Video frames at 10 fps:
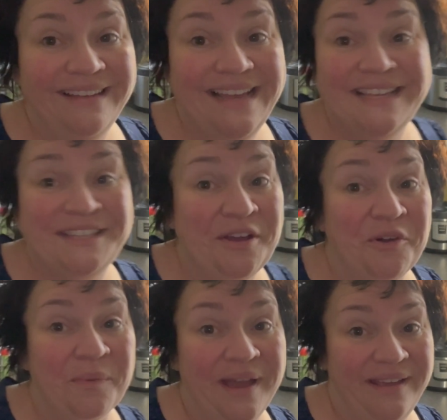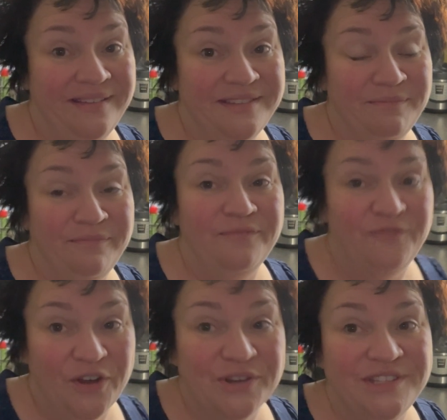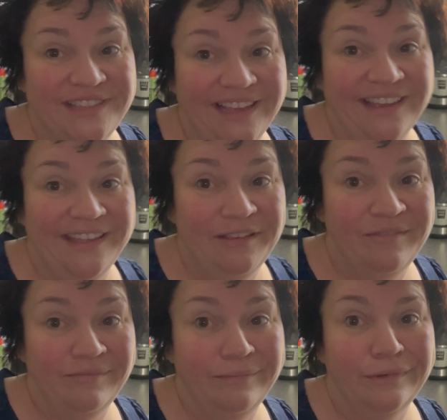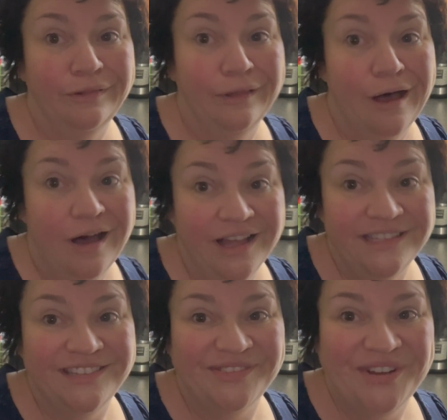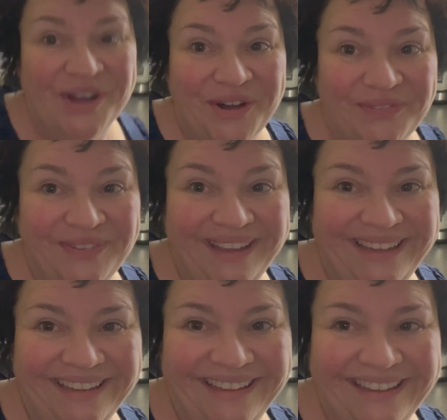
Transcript: As always, first thing lots of coffee.